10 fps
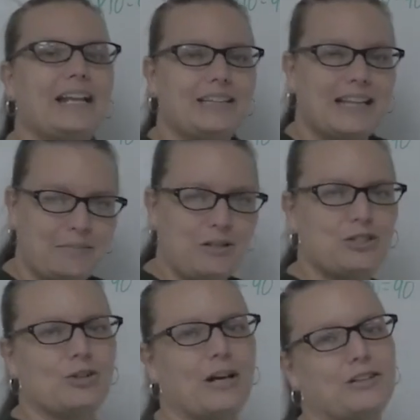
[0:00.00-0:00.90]
that means
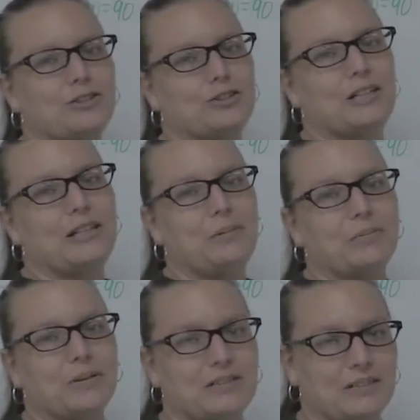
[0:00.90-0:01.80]
your answer is going to be
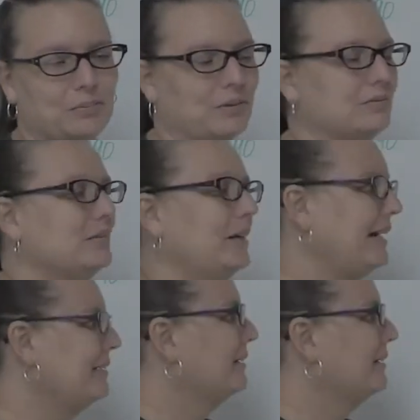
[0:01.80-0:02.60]
reasonable, okay?